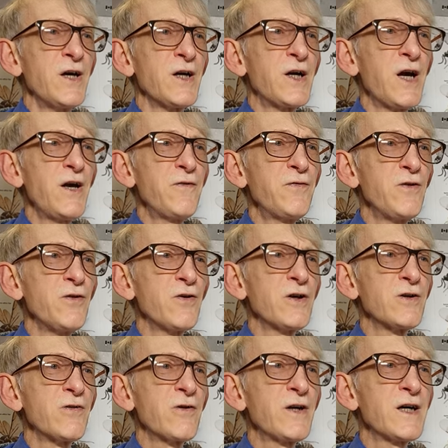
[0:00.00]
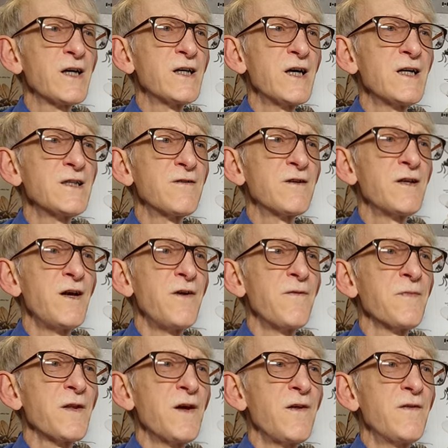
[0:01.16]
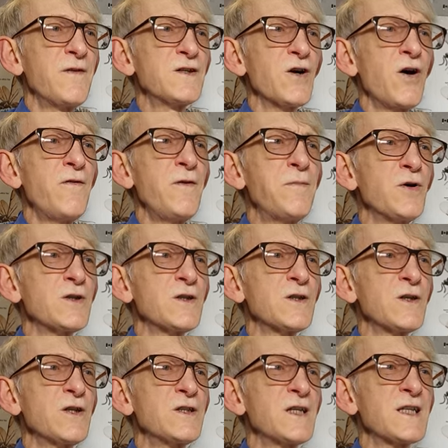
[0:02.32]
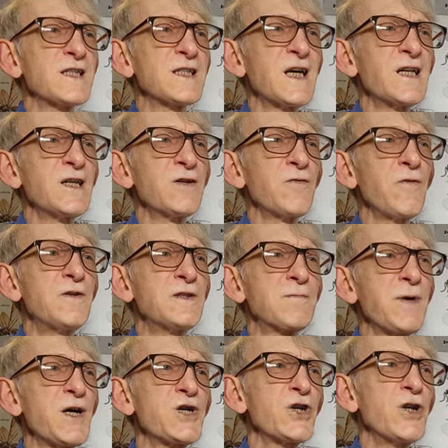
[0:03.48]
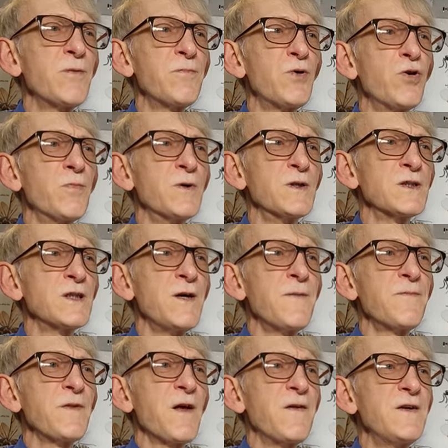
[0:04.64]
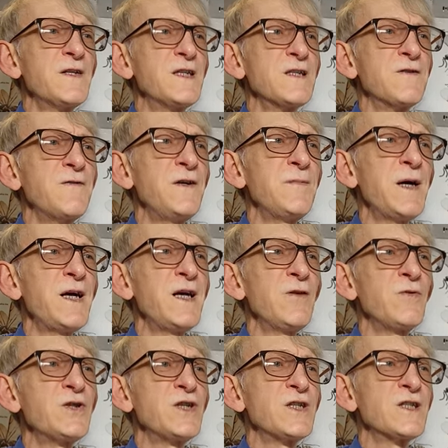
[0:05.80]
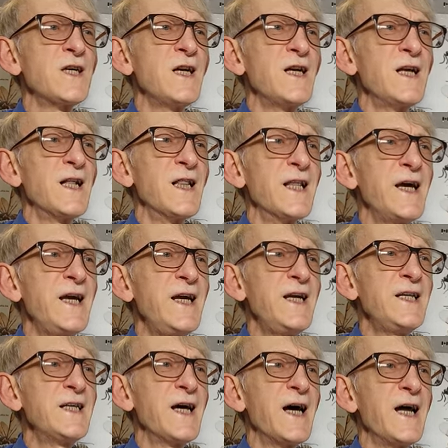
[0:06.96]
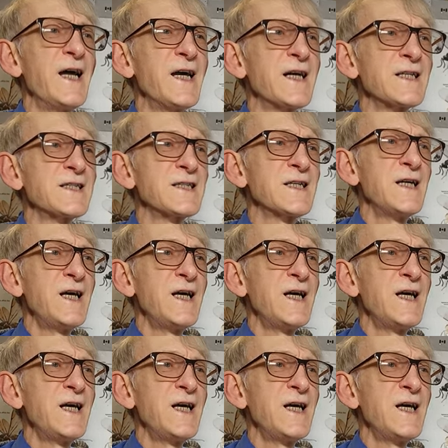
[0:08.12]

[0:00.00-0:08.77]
careful, you can recognize that this ovipositor is extended with special purpose. This is female which is laying eggs.